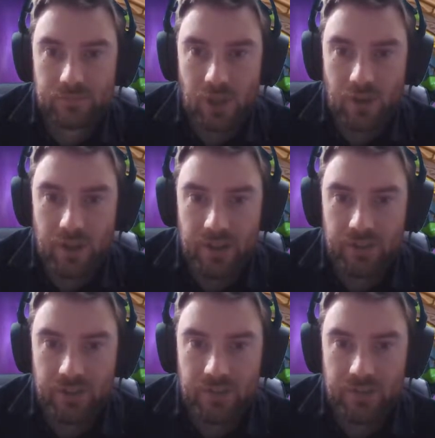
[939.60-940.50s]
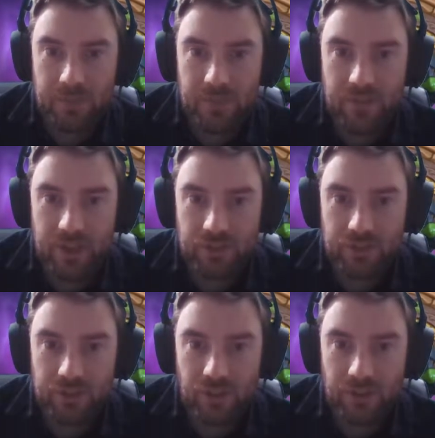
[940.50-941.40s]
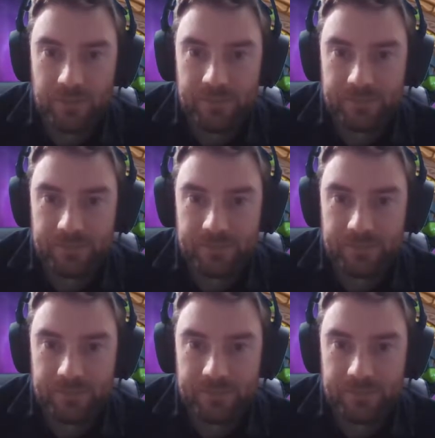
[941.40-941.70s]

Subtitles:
Alright, that should give us a bit of extra time.